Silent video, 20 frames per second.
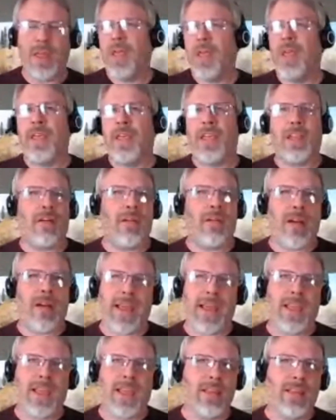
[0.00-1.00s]
you know, I
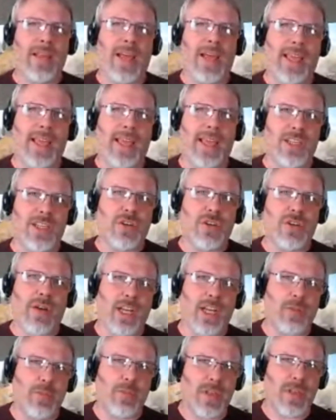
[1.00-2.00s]
can I can
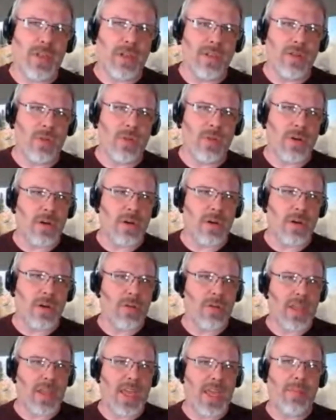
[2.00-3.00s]
scratch build or or
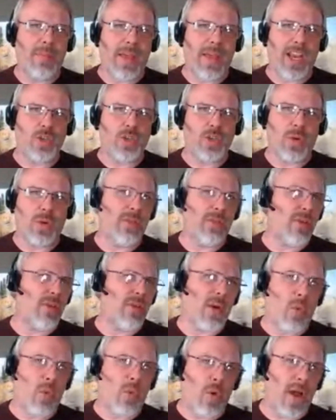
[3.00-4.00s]
kit bash whatever I
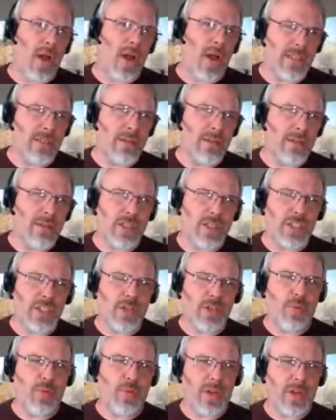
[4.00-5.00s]
want to to, to
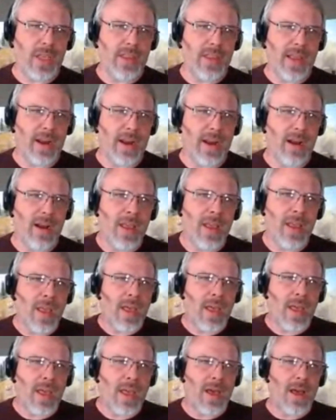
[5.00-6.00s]
put in there.
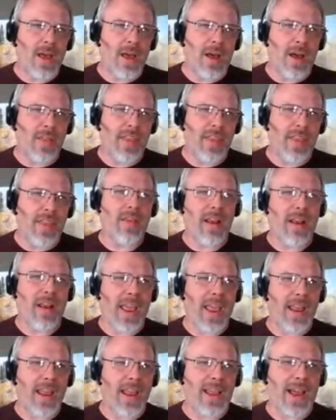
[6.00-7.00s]
Uh, on the other
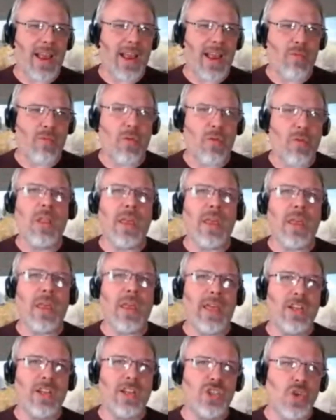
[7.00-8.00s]
hand, I really
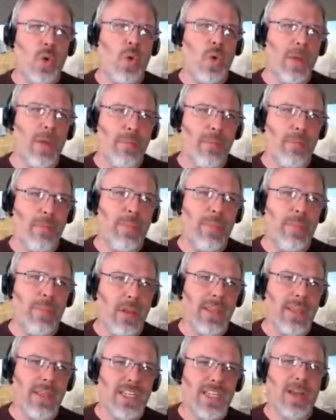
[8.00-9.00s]
enjoy
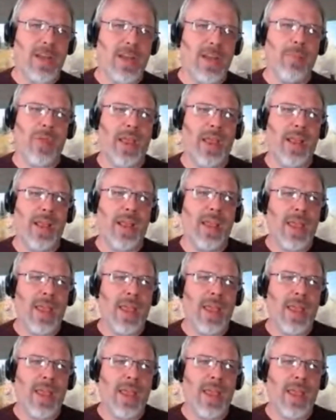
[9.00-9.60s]
building something